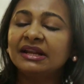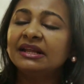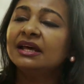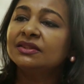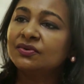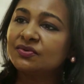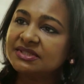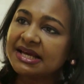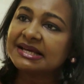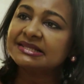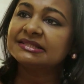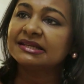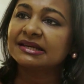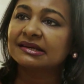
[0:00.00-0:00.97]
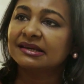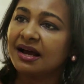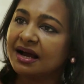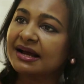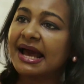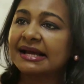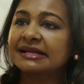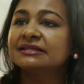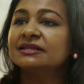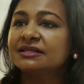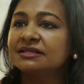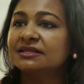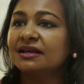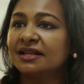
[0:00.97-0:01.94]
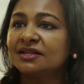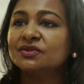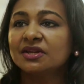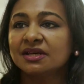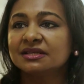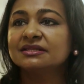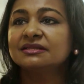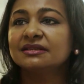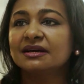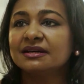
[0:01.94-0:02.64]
very enthusiastic young actors in today's